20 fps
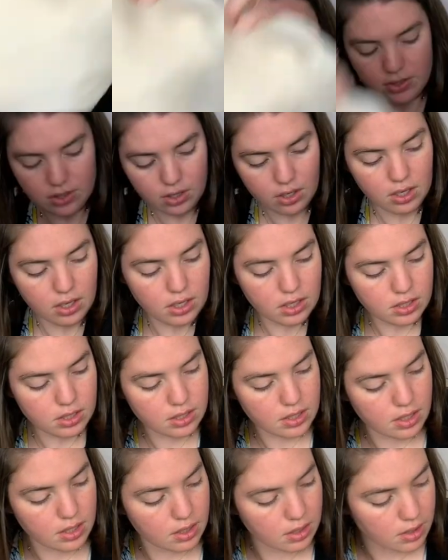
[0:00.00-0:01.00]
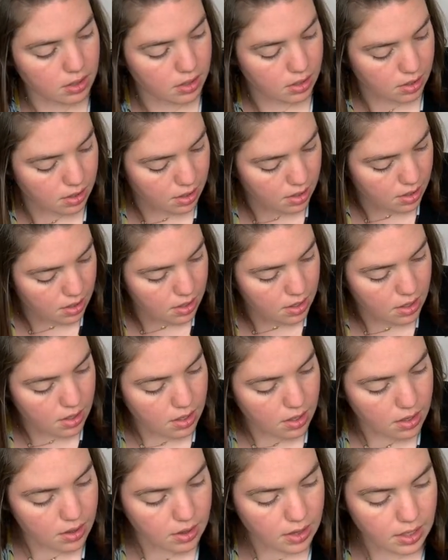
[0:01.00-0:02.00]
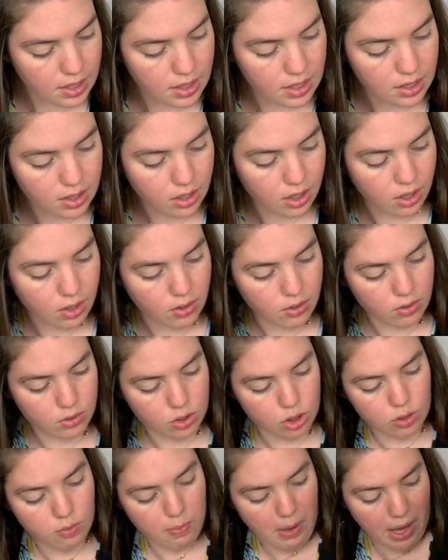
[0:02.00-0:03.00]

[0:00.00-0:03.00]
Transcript: skirt, the Coach